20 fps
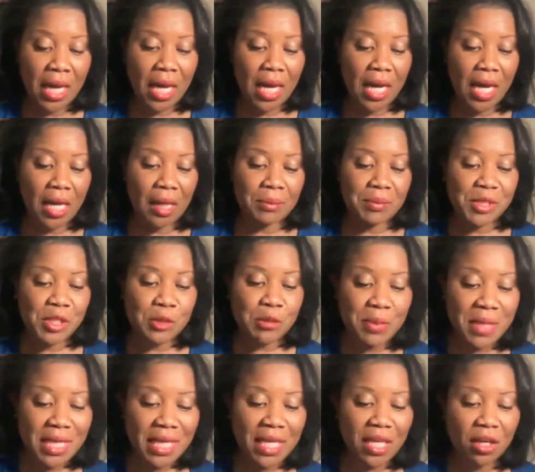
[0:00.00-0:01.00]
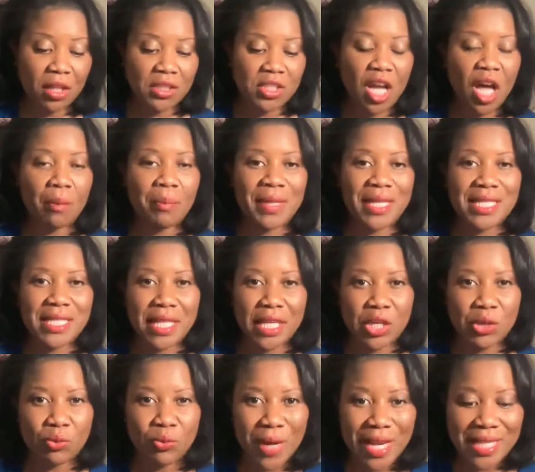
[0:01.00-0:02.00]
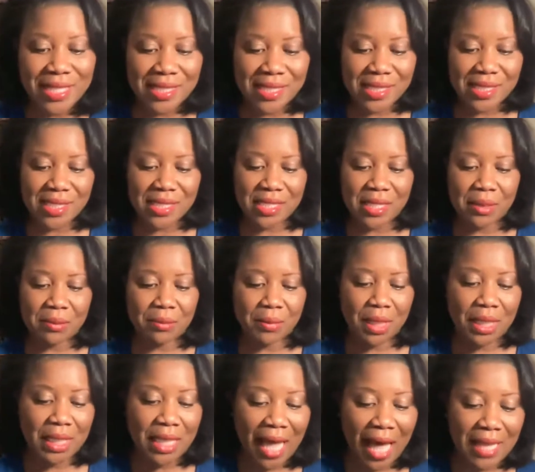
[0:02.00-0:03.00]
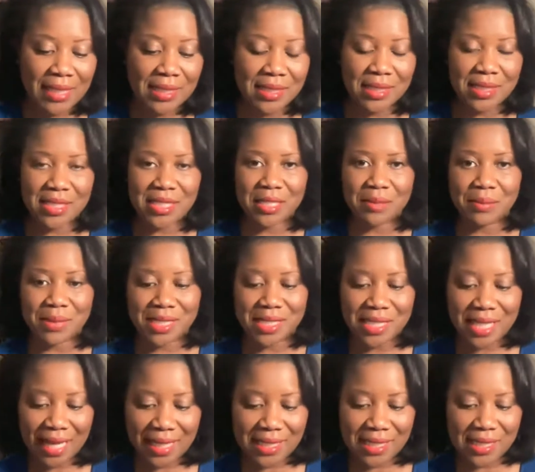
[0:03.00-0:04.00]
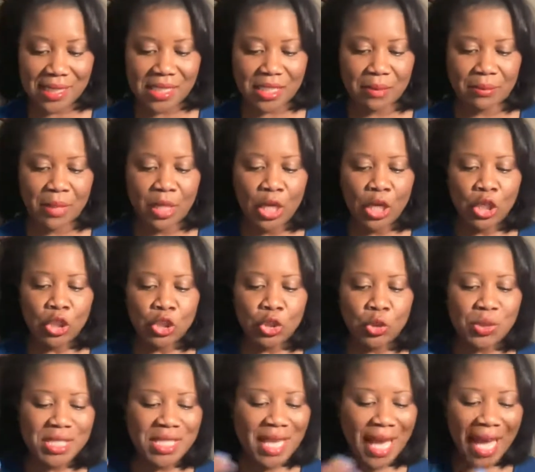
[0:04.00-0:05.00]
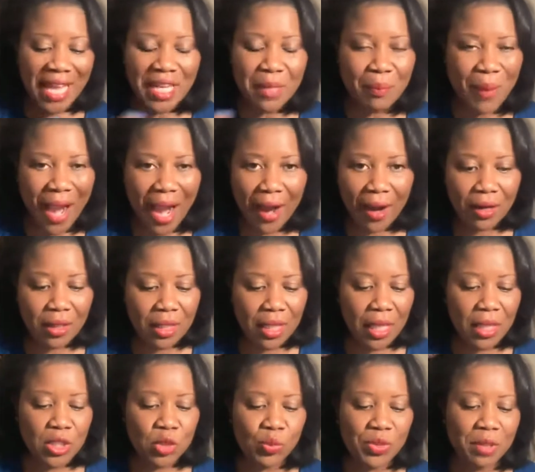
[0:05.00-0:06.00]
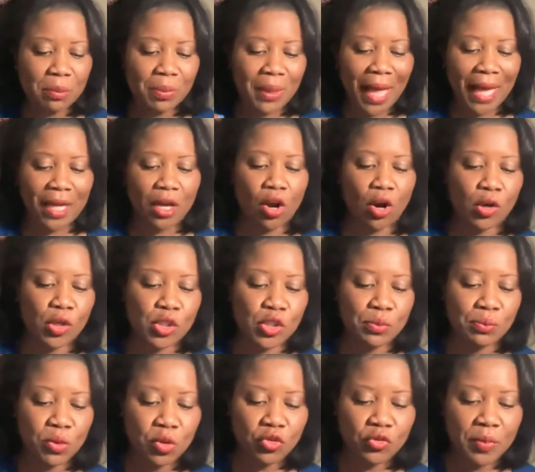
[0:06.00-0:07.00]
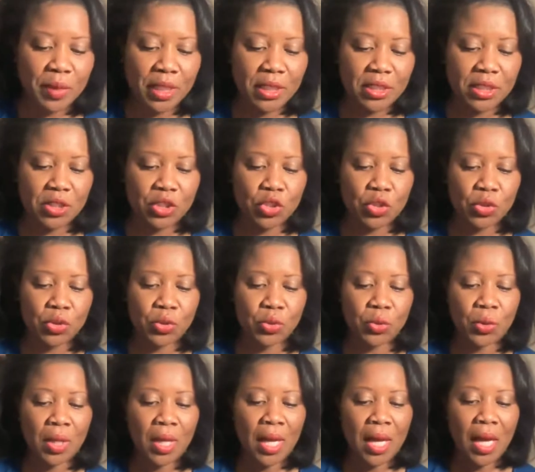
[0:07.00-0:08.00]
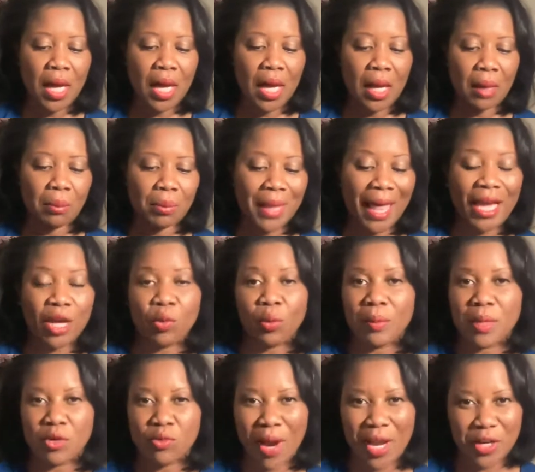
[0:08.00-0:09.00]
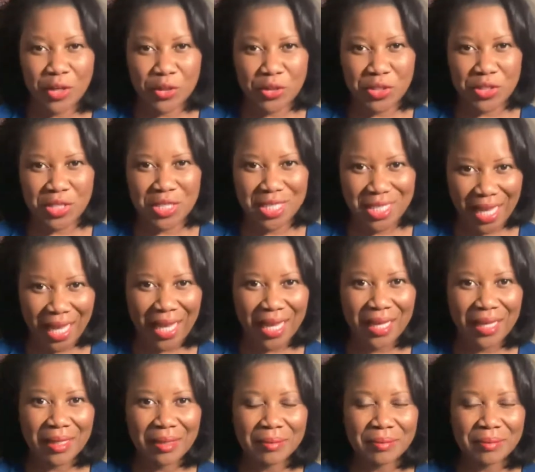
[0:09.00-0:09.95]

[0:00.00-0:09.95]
um, speaking on topics like racism, classism, sexism. Do you see any parallels with the Black Arts movement to uh, Black women writers today?